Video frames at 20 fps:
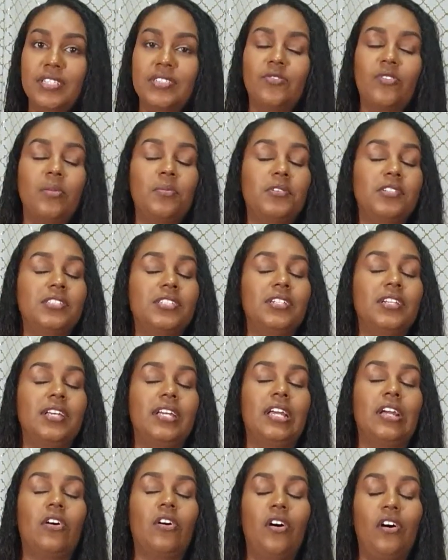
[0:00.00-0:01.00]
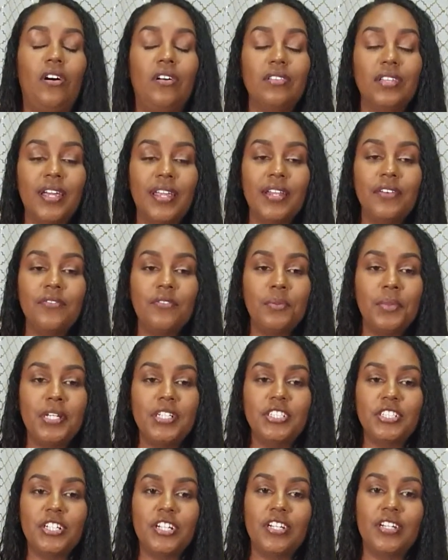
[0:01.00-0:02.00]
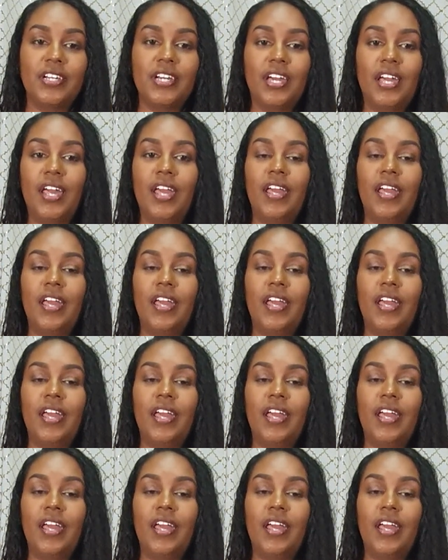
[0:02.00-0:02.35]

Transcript: so I'm going to link all their information